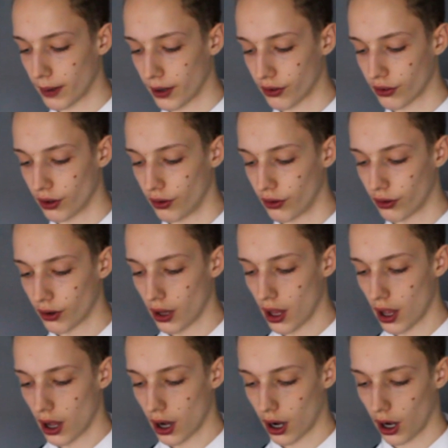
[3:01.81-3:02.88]
medicines,
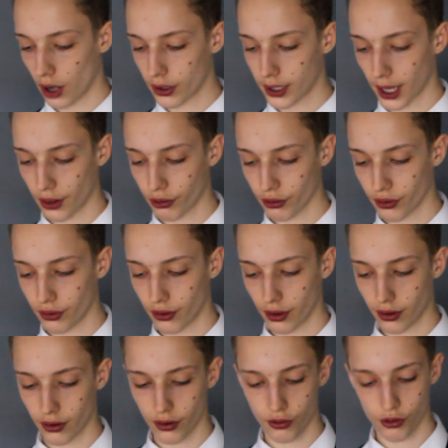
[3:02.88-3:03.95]
heart
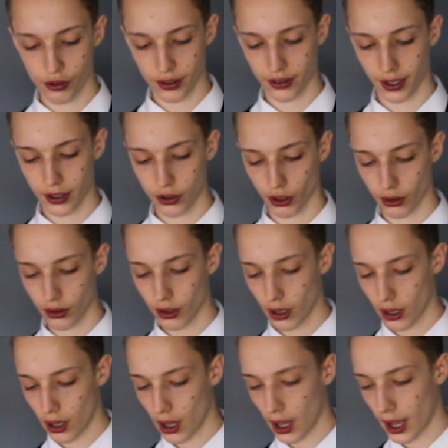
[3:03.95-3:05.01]
catheterization,
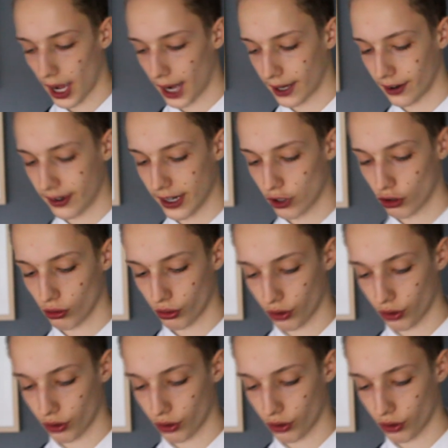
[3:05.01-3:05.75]
and additional